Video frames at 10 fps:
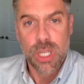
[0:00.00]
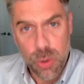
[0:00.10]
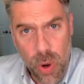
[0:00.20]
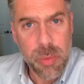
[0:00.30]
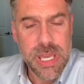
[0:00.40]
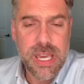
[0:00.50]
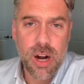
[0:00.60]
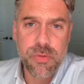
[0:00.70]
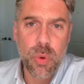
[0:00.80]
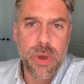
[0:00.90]
you want to be
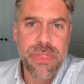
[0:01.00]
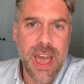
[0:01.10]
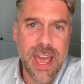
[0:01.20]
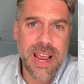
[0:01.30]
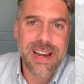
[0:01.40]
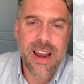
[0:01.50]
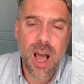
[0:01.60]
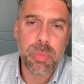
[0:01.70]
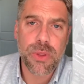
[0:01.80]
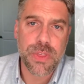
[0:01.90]
careful with that and
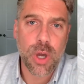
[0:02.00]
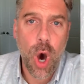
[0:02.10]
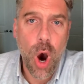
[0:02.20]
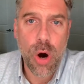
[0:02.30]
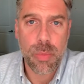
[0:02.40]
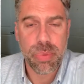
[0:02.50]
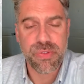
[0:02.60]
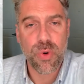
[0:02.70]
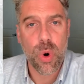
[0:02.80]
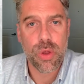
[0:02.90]
not put the cart
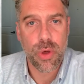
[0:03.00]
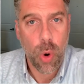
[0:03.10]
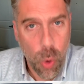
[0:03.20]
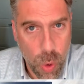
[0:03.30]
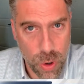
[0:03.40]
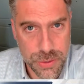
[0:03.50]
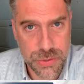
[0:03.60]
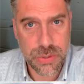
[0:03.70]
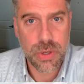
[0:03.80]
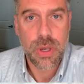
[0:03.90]
before the
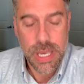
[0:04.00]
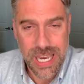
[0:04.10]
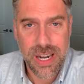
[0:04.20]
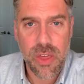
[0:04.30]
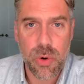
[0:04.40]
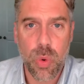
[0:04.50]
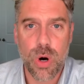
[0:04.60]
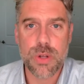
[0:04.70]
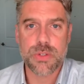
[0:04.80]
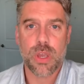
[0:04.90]
horse. In other
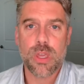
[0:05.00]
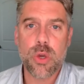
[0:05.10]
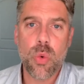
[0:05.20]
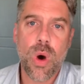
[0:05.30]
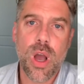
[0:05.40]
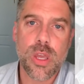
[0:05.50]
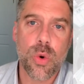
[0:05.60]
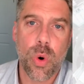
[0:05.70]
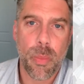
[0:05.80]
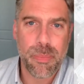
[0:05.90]
words, you want
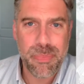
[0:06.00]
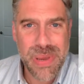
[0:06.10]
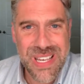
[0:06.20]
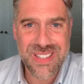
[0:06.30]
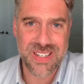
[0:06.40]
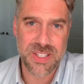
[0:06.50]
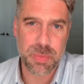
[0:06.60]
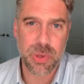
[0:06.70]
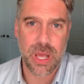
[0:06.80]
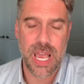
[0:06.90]
your business
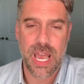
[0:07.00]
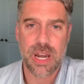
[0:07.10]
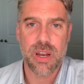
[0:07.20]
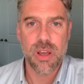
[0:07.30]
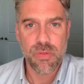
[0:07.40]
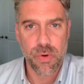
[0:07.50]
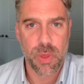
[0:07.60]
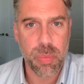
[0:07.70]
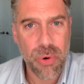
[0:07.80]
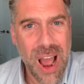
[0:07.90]
plan for
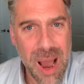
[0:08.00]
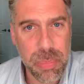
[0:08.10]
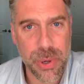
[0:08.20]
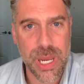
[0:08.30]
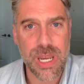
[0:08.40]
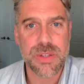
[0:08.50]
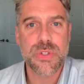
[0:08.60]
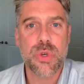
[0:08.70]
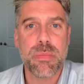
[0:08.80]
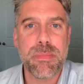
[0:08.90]
the property
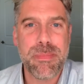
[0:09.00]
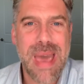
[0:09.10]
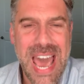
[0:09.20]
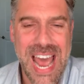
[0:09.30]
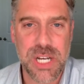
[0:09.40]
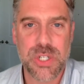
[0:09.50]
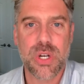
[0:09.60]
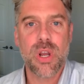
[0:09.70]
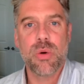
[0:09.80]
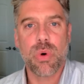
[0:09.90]
to
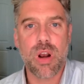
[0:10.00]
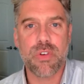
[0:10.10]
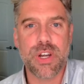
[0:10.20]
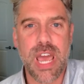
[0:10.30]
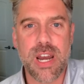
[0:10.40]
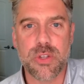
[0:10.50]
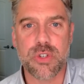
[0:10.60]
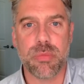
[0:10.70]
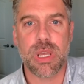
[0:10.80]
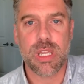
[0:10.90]
match whatever debt
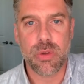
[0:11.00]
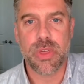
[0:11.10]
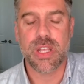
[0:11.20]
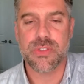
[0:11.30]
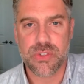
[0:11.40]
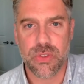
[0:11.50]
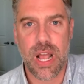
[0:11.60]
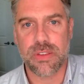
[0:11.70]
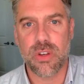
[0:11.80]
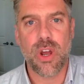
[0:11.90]
instrument you then
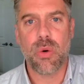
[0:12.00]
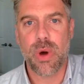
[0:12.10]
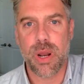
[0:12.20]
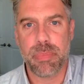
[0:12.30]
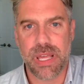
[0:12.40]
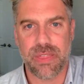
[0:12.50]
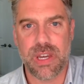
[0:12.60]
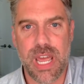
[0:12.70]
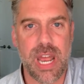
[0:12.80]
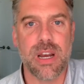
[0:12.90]
select. You don't want to pick the
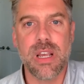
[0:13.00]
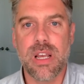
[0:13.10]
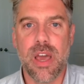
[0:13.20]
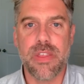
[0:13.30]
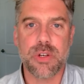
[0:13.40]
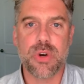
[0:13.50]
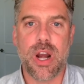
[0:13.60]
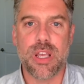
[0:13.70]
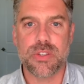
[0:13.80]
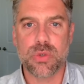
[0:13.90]
debt and then
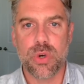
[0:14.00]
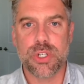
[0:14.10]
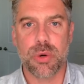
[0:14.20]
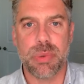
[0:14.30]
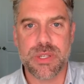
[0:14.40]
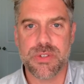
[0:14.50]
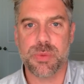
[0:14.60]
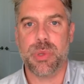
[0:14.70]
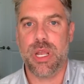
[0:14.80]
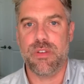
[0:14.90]
try to squish your
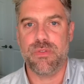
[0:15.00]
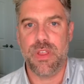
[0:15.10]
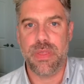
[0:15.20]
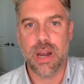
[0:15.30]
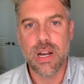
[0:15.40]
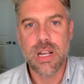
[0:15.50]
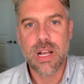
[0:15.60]
business plan to fit that.